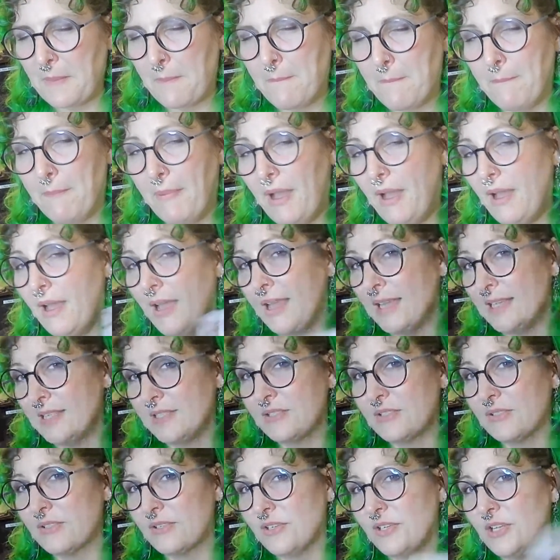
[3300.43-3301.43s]

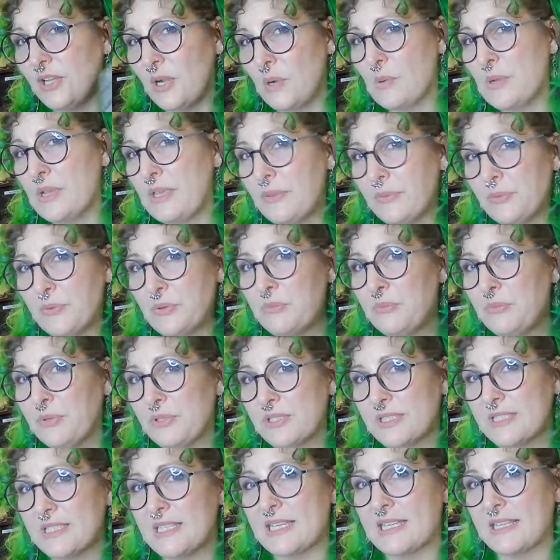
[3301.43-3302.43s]
But going through
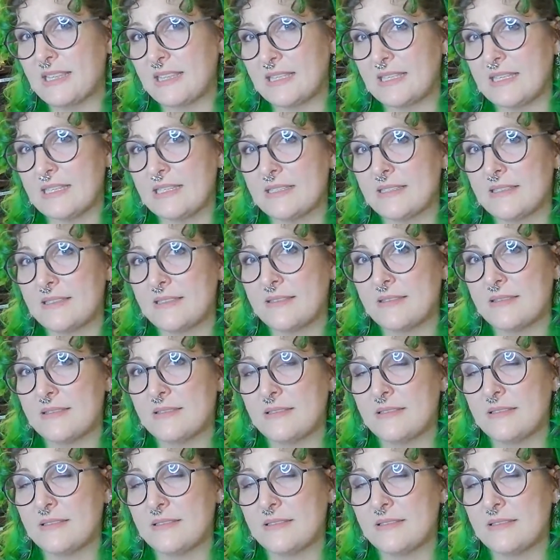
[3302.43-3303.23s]
books like this